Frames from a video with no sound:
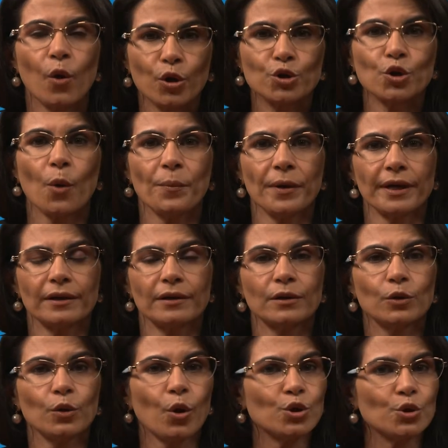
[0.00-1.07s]
hot topic,
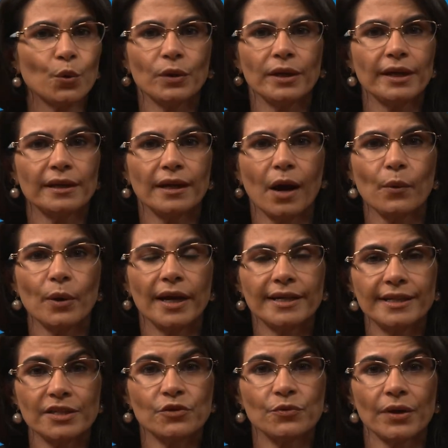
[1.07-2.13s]
not only in our
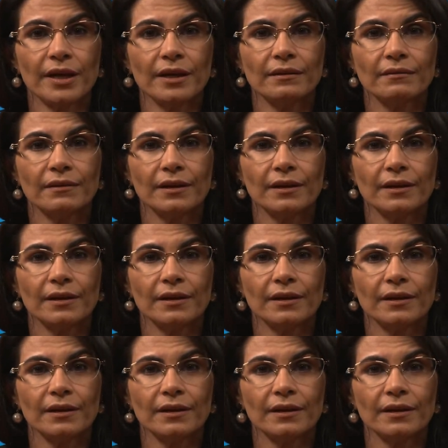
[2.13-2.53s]
industry,